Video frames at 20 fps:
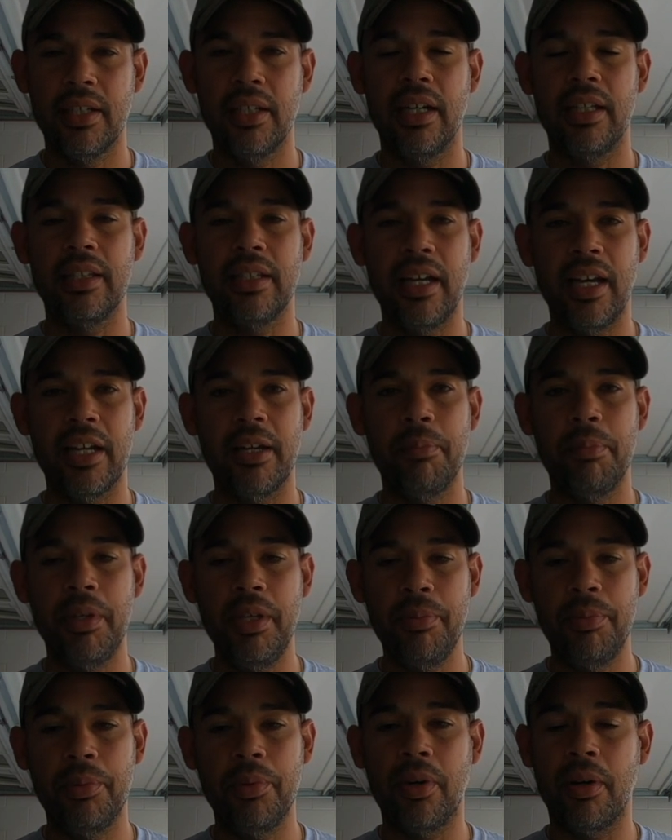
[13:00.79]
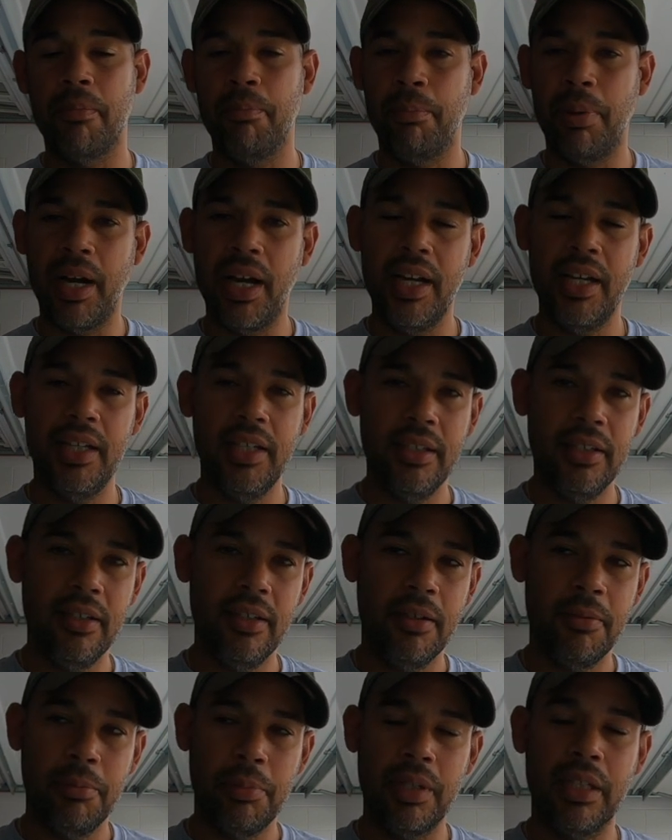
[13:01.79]
A lot of people are buying,
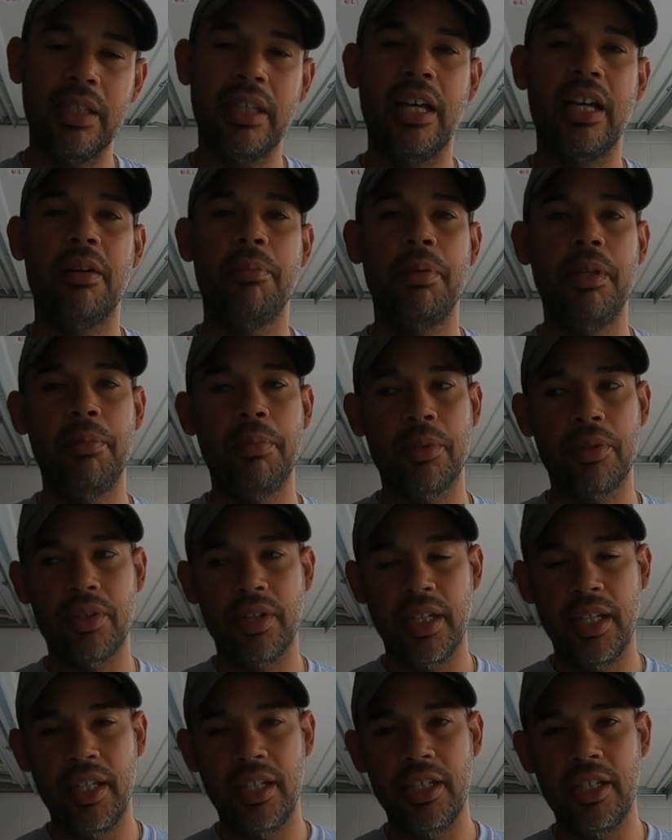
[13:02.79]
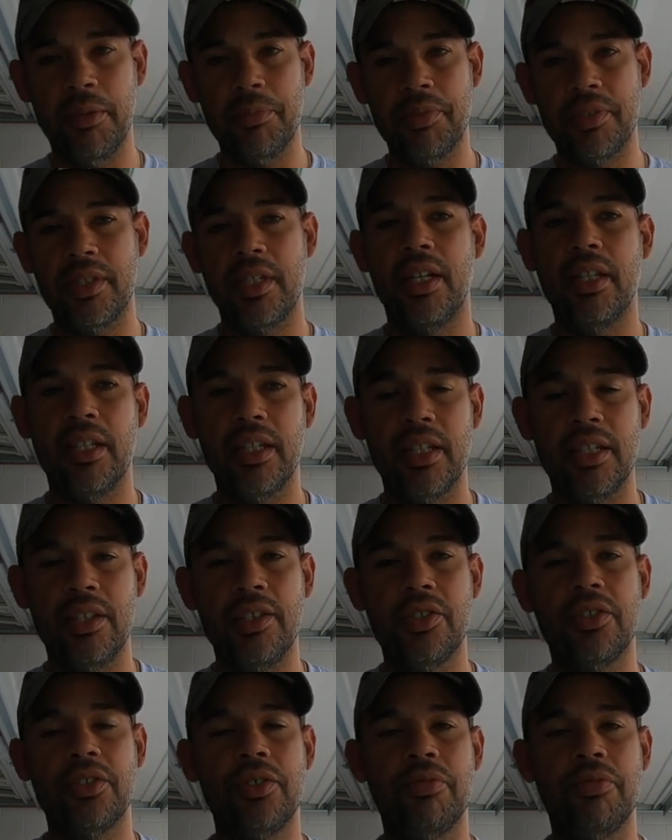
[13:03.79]
but a lot of people are going to end up selling. And this is